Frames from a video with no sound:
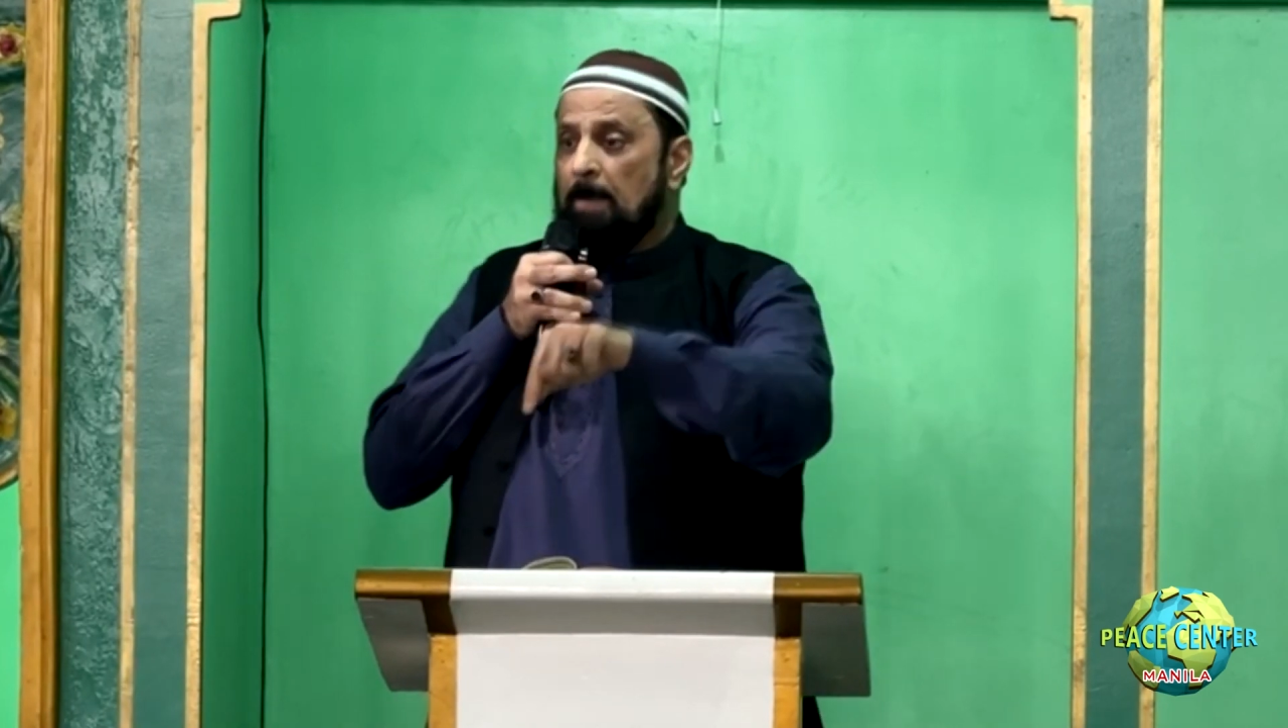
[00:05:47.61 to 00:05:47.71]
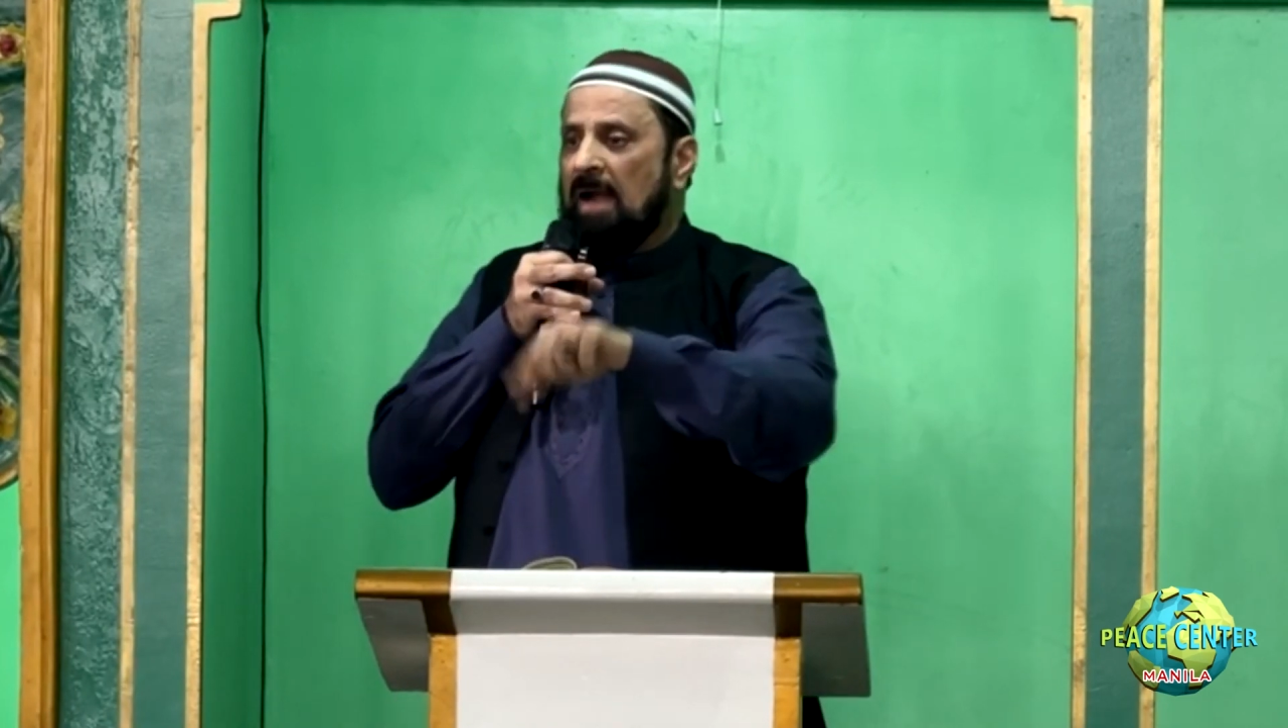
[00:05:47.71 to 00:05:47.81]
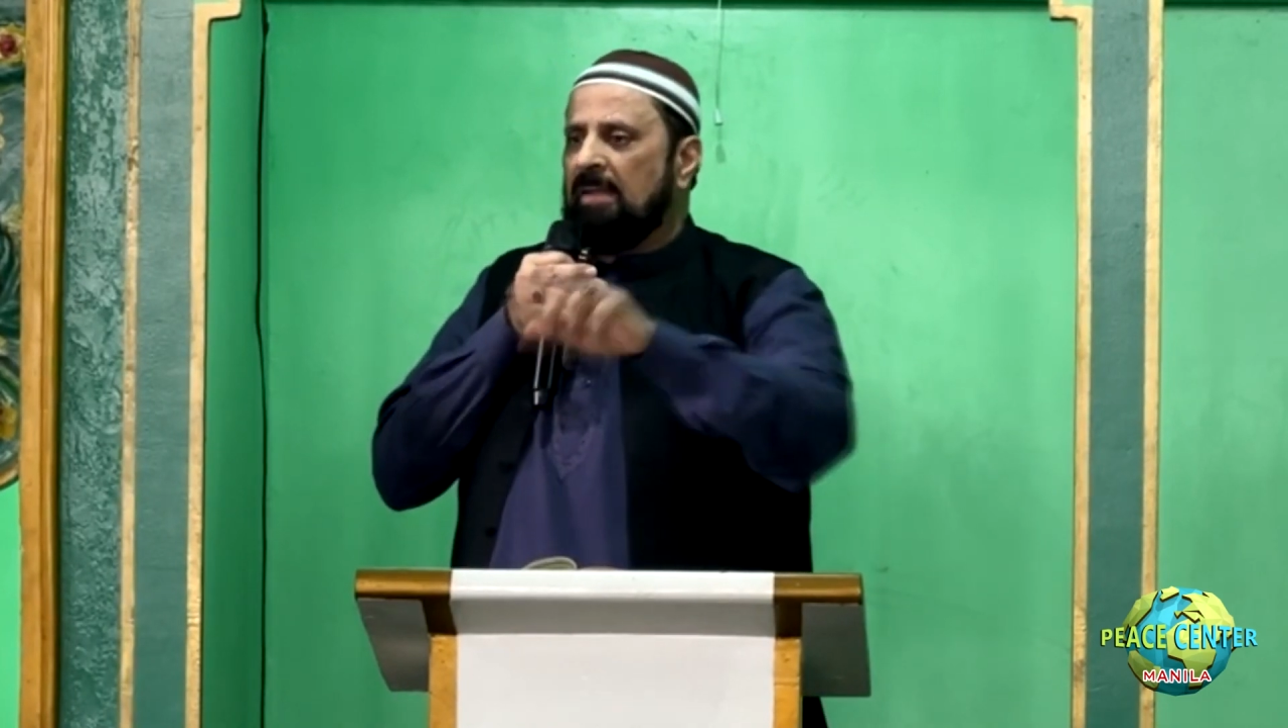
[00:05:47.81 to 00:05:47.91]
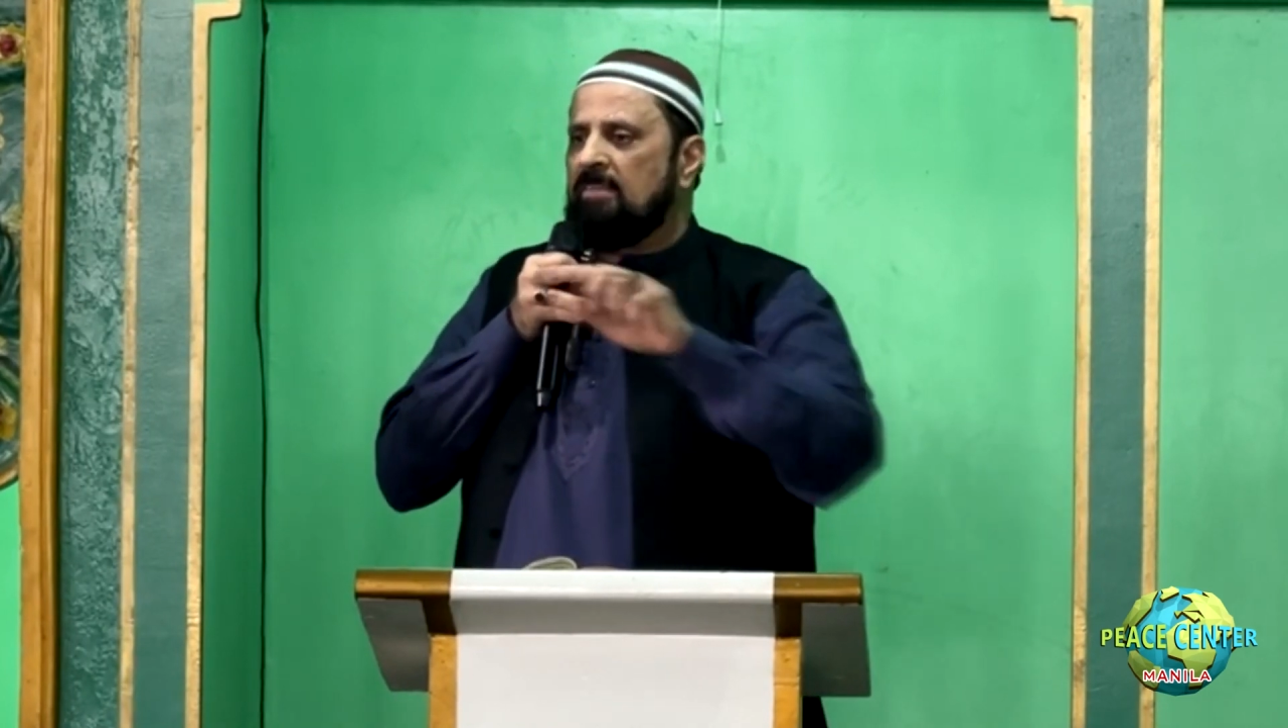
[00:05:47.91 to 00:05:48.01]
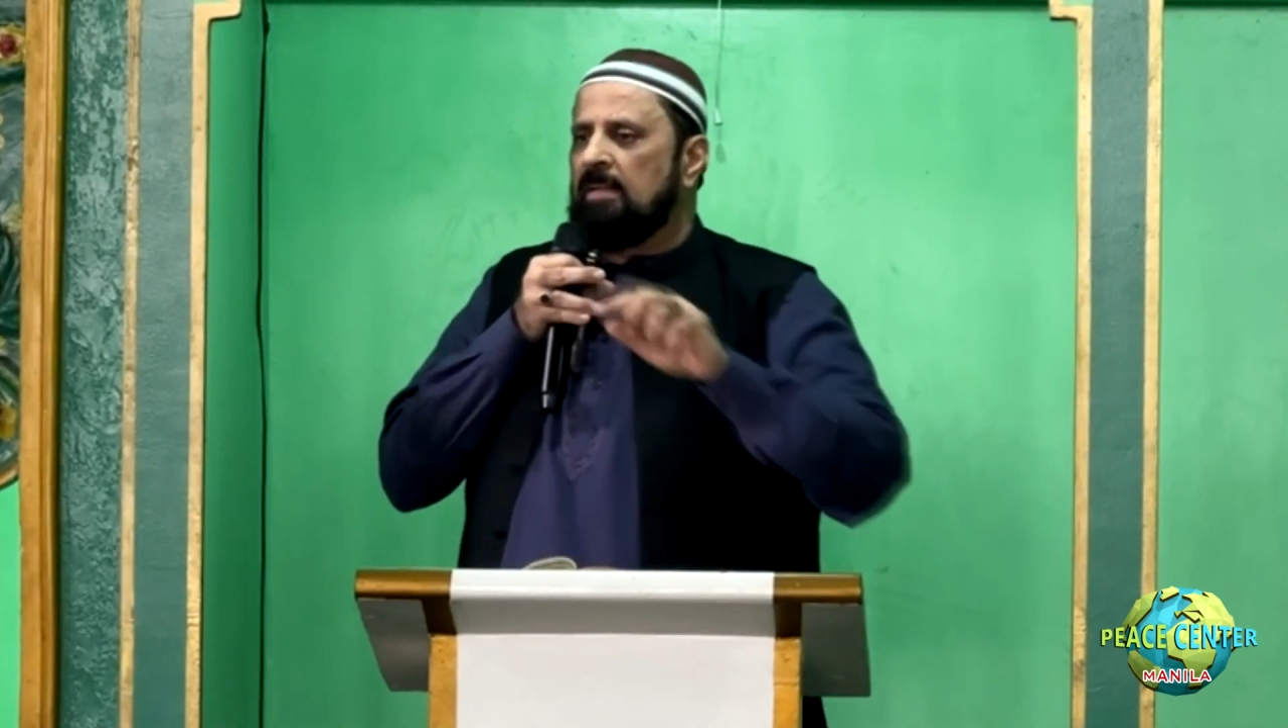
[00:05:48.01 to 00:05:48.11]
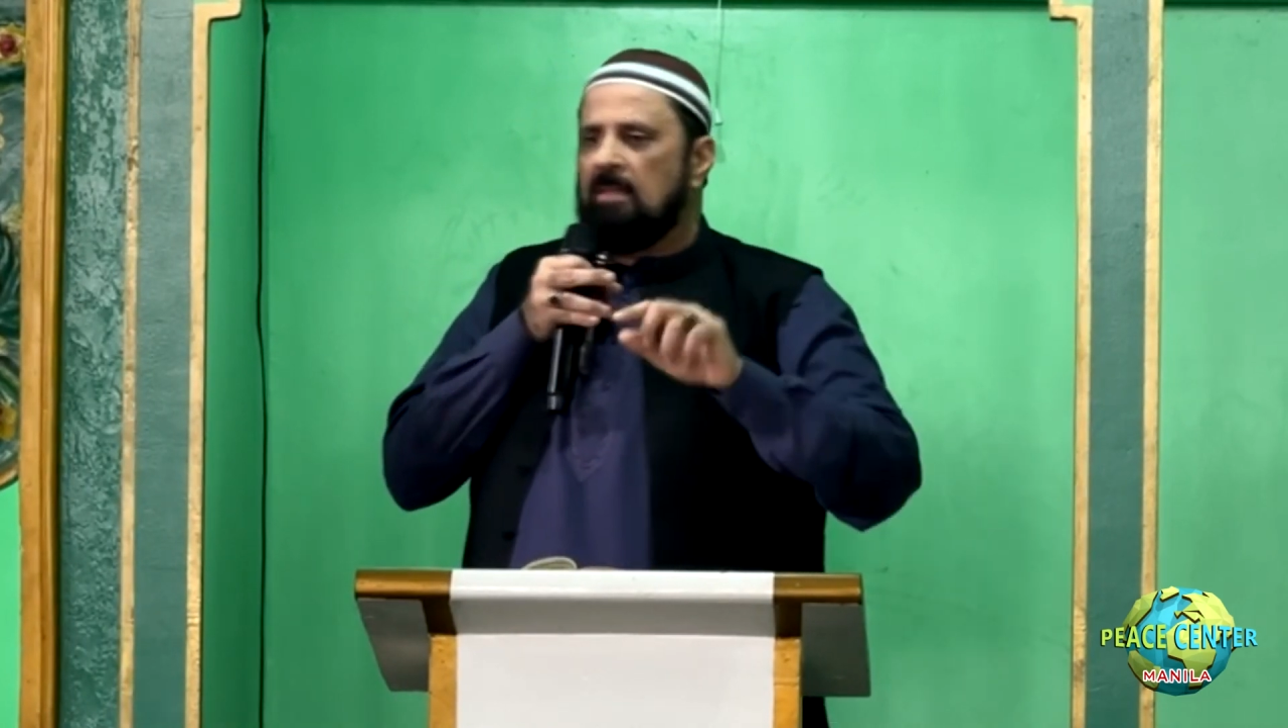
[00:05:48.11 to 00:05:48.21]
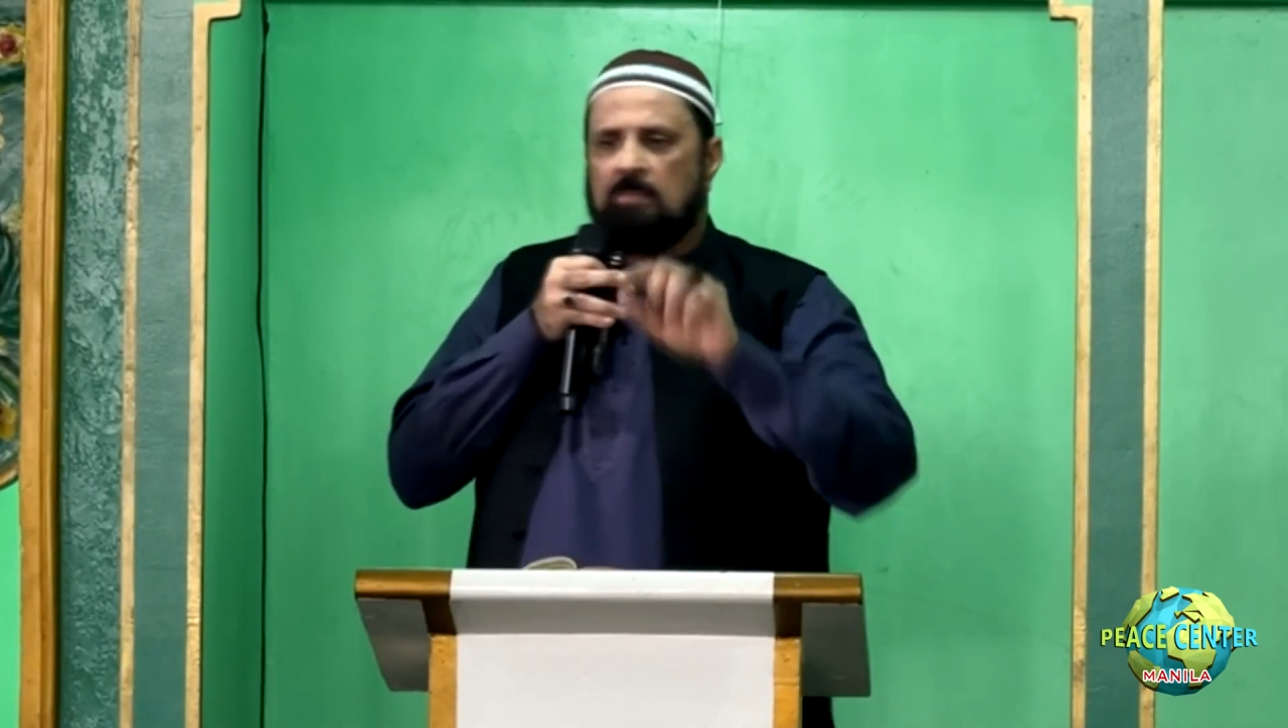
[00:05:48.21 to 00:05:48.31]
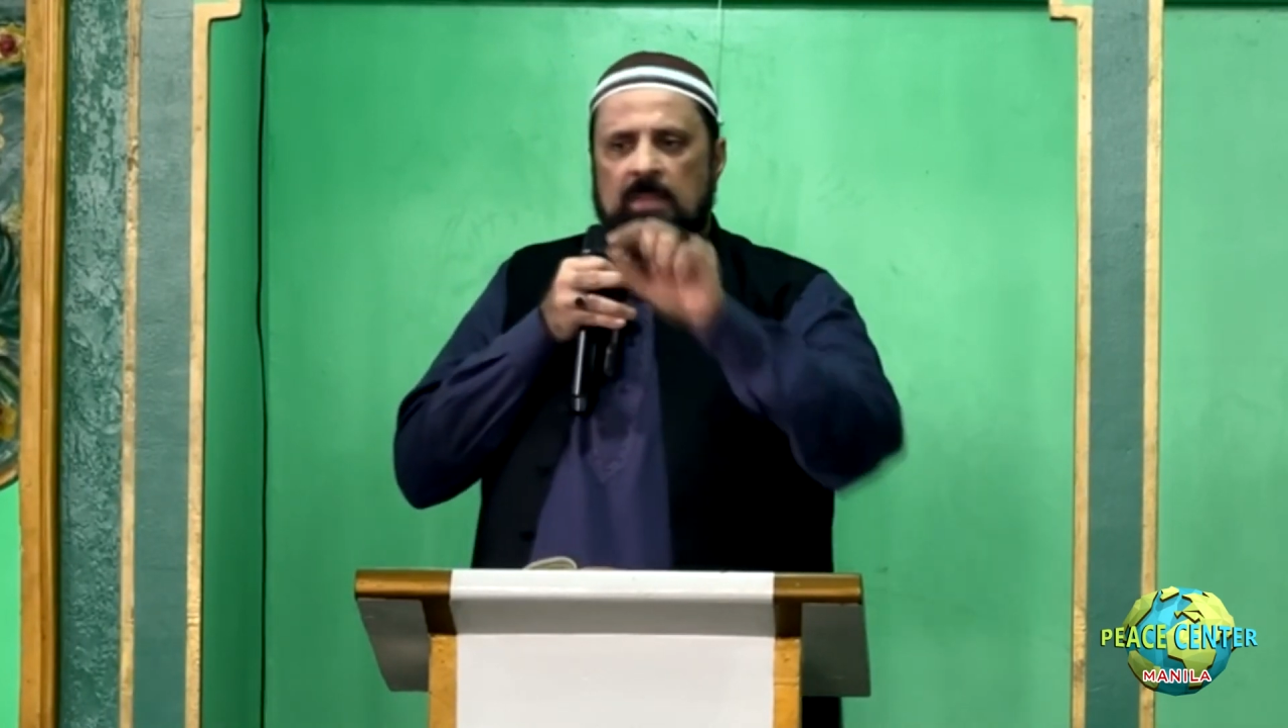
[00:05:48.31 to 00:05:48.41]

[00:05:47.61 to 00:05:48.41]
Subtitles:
practicing this.